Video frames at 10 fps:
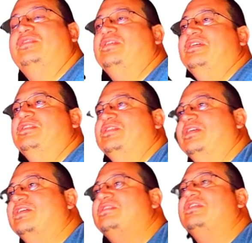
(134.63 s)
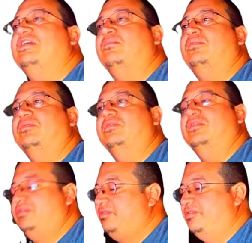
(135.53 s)
sees the X
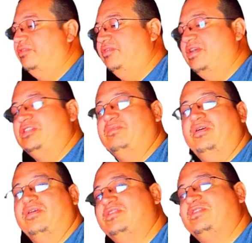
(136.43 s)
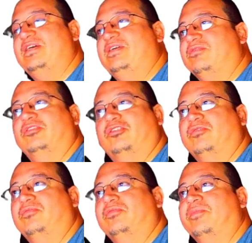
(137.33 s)
input, your Xbox style
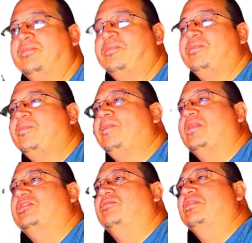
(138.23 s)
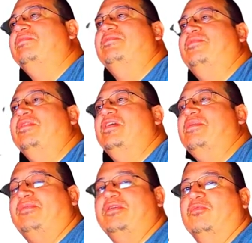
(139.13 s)
controller, it's going to give it the name
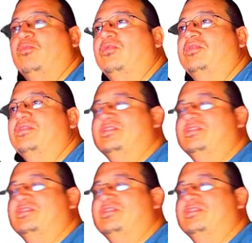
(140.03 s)
player one.